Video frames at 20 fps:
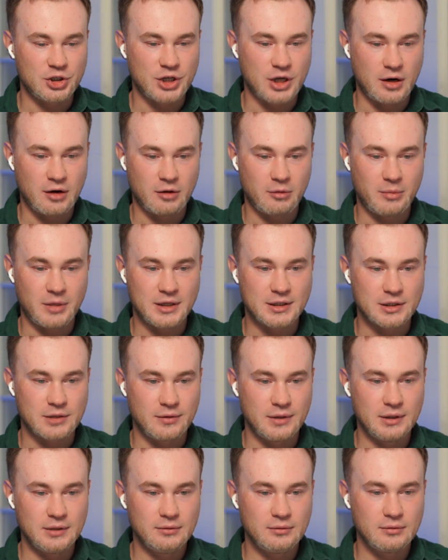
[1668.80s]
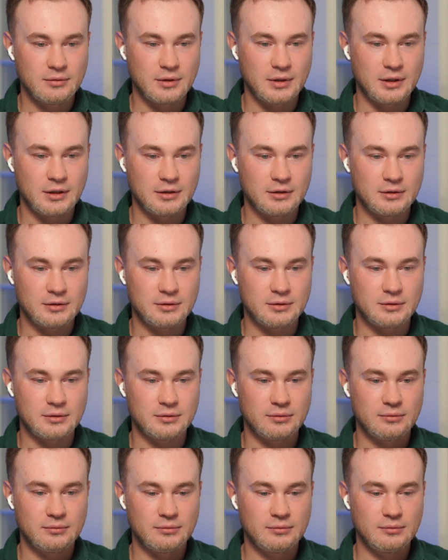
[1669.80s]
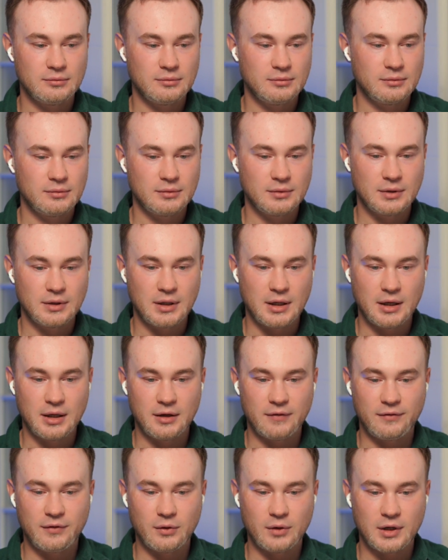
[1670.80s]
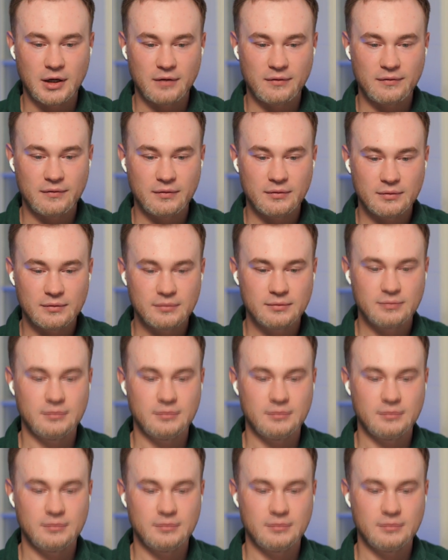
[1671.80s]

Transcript: share my screen, and yeah, if you have